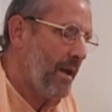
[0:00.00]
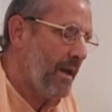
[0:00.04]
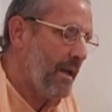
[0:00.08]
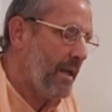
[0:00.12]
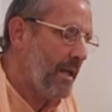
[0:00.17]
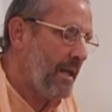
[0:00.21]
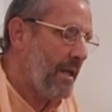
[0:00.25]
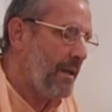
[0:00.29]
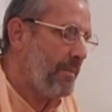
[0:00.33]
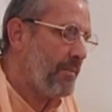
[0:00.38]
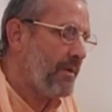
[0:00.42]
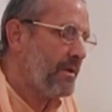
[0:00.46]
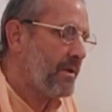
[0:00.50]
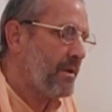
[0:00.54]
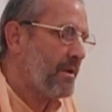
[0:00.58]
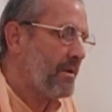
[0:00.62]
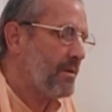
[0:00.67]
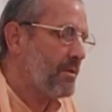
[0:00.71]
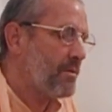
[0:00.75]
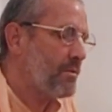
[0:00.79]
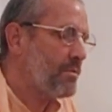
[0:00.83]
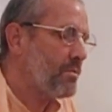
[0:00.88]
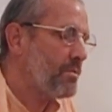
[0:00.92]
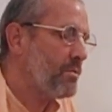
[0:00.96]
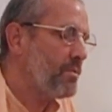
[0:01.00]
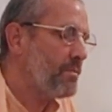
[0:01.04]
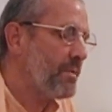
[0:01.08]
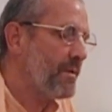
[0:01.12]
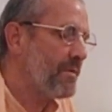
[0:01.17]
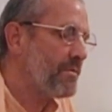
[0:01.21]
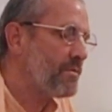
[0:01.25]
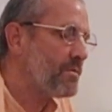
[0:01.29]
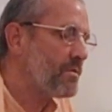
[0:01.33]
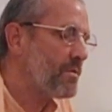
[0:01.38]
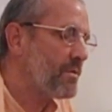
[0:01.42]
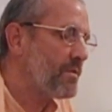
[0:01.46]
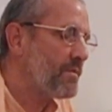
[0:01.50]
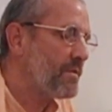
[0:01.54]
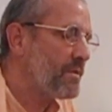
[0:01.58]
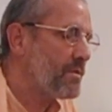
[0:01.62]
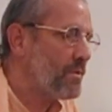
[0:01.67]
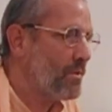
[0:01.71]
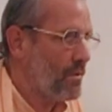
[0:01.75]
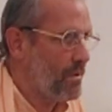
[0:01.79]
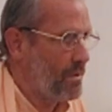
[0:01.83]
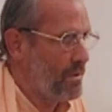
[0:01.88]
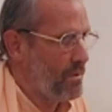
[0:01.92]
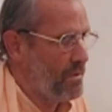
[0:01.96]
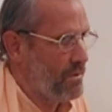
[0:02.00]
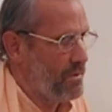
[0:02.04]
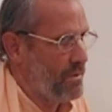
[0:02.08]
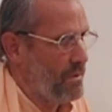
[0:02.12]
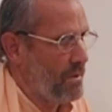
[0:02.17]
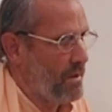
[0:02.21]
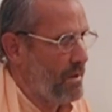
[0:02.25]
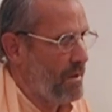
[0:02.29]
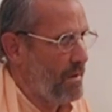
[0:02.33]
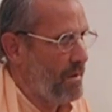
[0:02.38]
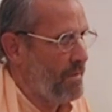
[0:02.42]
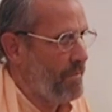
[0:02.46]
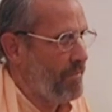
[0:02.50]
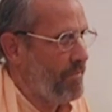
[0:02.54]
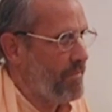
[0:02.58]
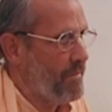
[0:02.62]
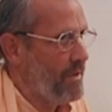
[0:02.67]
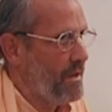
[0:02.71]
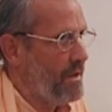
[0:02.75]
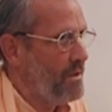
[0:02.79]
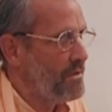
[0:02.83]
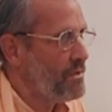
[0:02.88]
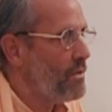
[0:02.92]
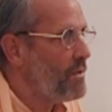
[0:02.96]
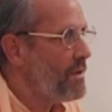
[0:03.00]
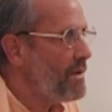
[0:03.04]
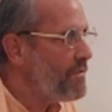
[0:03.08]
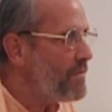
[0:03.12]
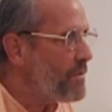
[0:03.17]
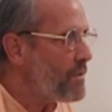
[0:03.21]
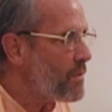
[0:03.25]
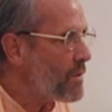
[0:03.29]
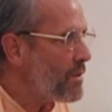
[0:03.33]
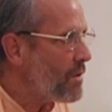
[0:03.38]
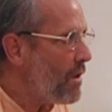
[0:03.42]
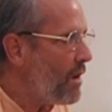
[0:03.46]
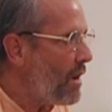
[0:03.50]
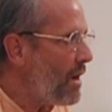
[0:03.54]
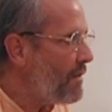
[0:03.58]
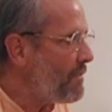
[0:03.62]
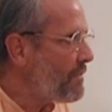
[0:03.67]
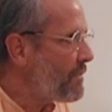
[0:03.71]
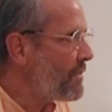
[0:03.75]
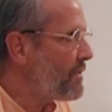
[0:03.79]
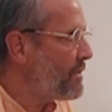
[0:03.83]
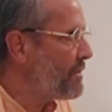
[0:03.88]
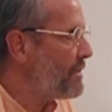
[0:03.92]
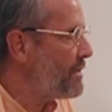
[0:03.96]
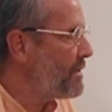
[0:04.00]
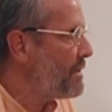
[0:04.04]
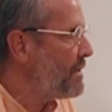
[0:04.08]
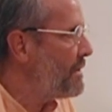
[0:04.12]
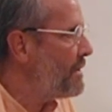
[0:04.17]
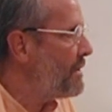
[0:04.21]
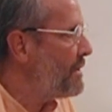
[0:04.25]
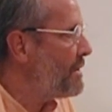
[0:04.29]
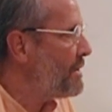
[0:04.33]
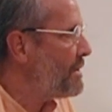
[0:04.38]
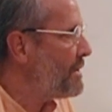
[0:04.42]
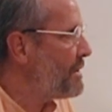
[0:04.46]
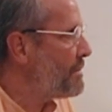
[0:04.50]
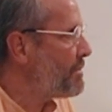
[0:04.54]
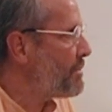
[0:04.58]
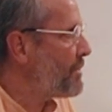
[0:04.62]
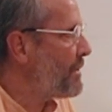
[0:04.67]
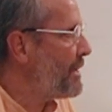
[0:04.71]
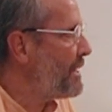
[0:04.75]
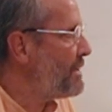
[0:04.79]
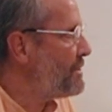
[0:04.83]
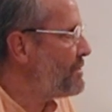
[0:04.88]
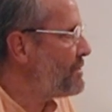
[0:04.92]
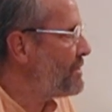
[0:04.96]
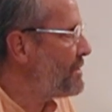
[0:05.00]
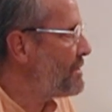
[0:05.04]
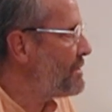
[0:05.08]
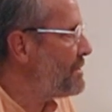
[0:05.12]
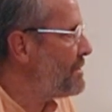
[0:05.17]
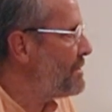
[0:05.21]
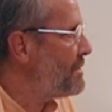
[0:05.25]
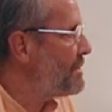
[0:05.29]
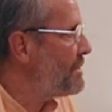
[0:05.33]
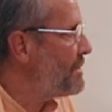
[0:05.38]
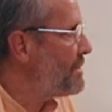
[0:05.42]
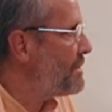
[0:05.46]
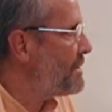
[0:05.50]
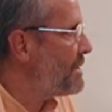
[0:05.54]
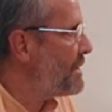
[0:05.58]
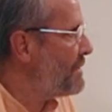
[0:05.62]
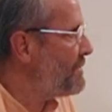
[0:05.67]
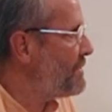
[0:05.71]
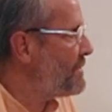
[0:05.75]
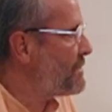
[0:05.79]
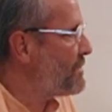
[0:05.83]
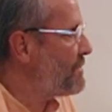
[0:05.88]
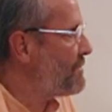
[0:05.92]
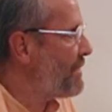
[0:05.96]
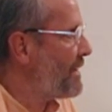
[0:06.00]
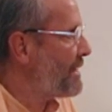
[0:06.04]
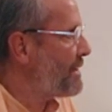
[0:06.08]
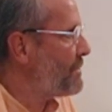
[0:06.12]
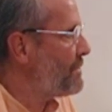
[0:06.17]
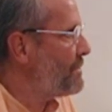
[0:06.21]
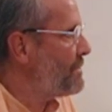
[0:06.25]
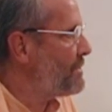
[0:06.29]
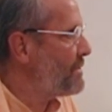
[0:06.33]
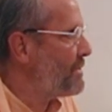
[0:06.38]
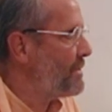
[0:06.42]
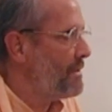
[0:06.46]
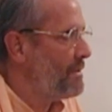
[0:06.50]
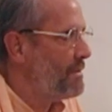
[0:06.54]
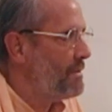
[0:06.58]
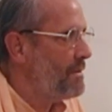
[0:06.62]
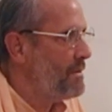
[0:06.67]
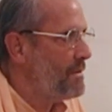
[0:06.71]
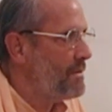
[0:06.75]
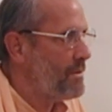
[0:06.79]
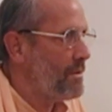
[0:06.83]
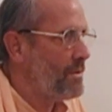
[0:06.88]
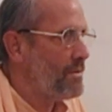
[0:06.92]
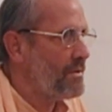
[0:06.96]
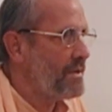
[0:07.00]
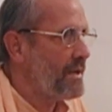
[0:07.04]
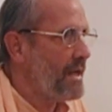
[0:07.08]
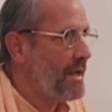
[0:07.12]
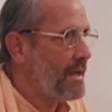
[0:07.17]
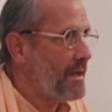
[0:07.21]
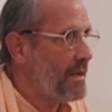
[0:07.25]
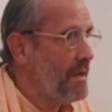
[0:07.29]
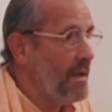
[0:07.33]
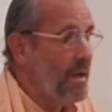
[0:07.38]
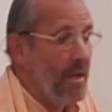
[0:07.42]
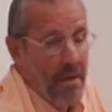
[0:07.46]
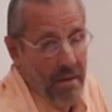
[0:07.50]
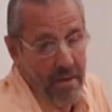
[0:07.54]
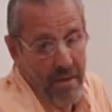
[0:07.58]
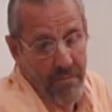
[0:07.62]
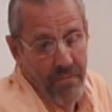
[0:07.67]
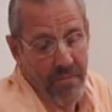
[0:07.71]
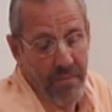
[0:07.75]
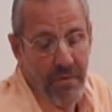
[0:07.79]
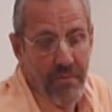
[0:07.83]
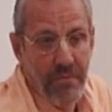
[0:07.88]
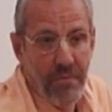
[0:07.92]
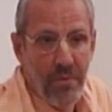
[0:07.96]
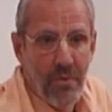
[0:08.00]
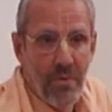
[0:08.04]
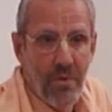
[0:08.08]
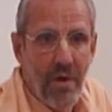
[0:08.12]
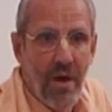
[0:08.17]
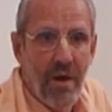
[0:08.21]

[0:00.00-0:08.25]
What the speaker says: in a particular group of servitors. So if you were offered liberation, even to Vaikuntha, don't take it. If you were